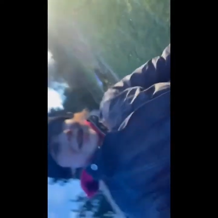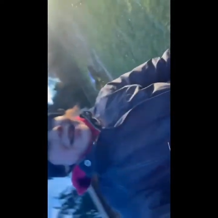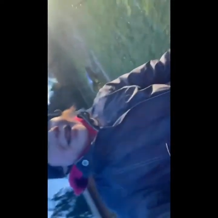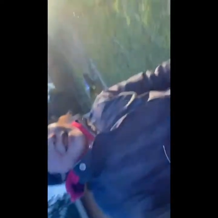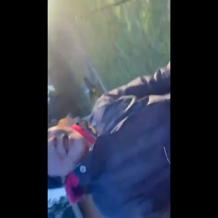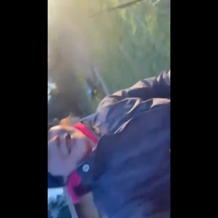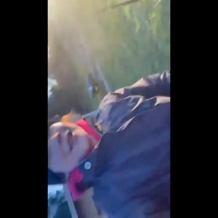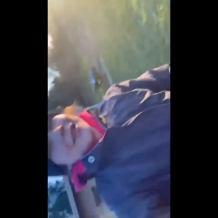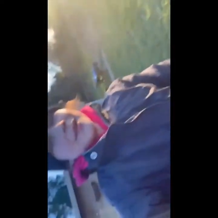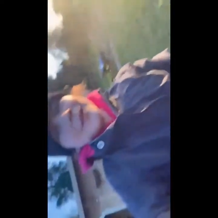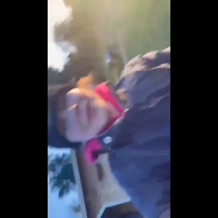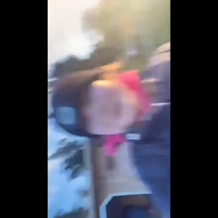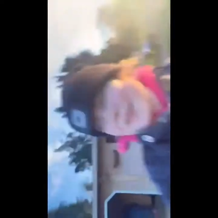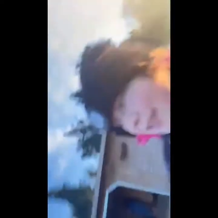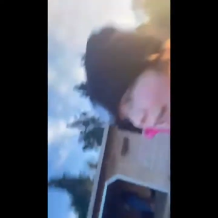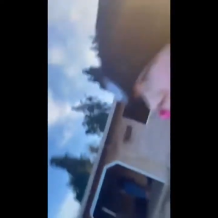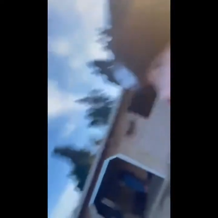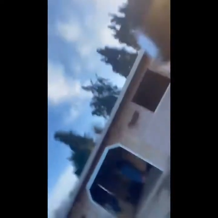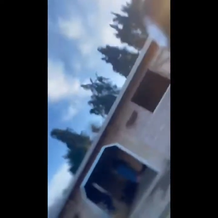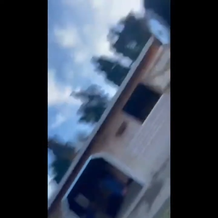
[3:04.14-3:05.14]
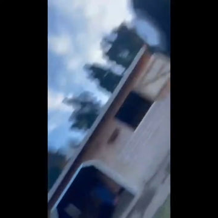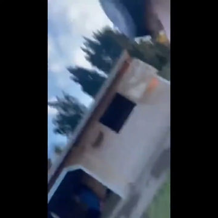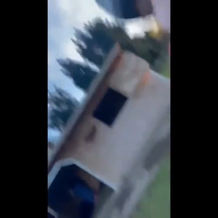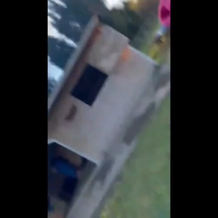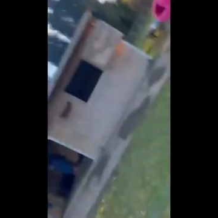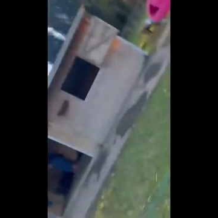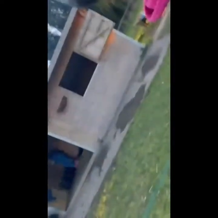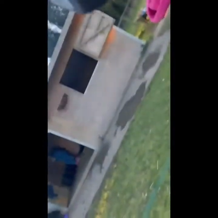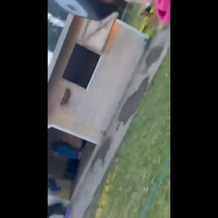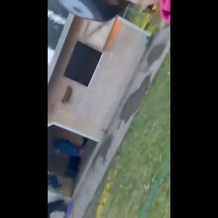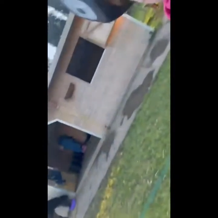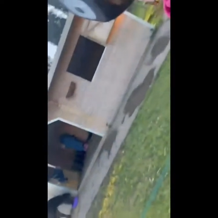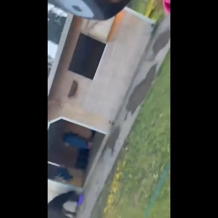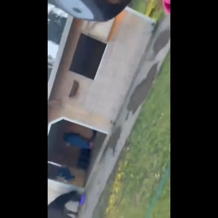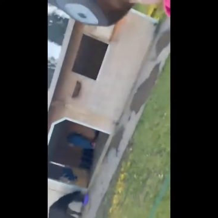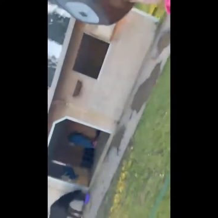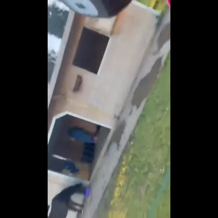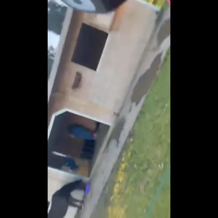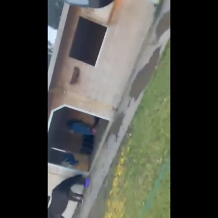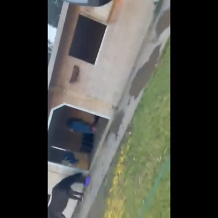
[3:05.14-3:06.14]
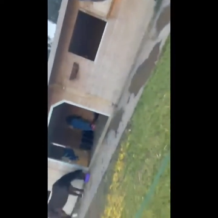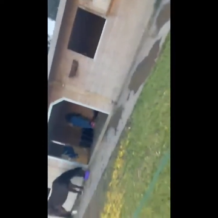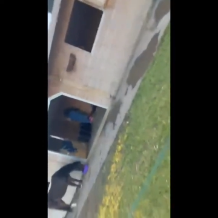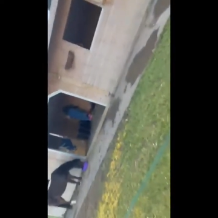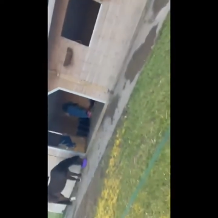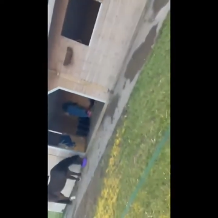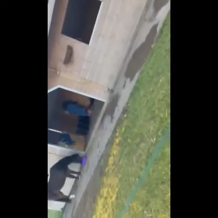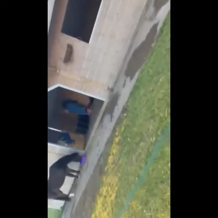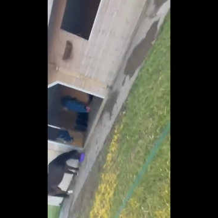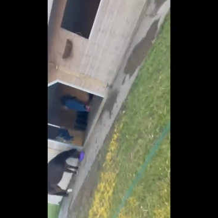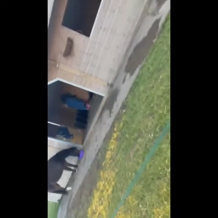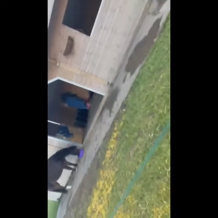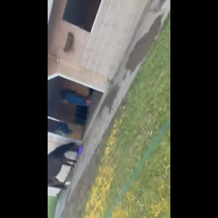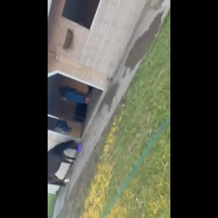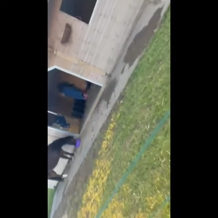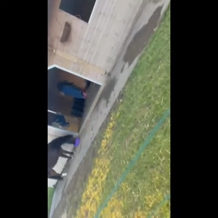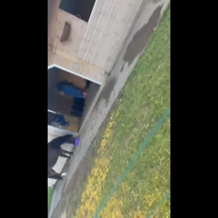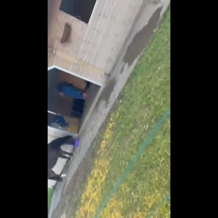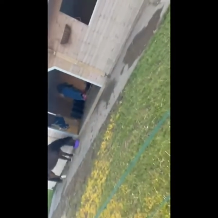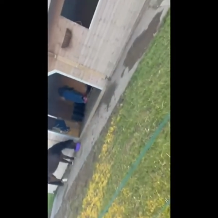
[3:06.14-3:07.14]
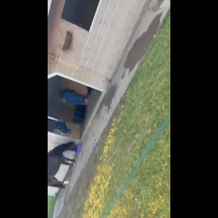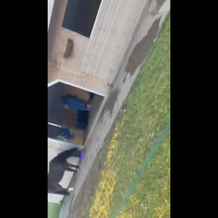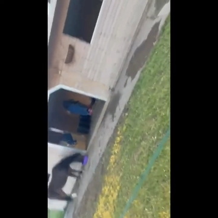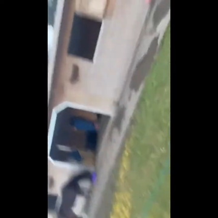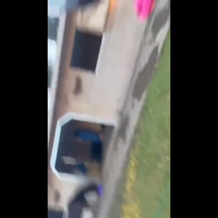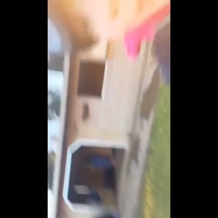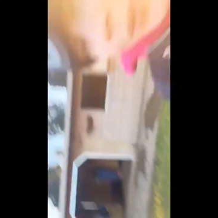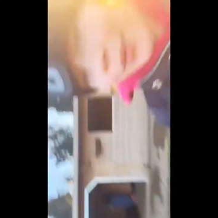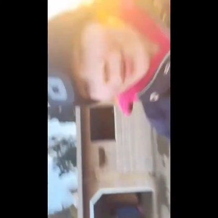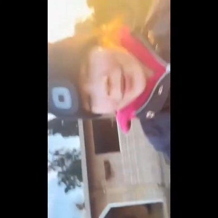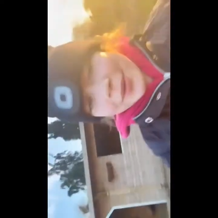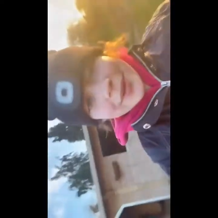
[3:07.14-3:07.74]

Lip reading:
No face is visible, so there are no lips to read.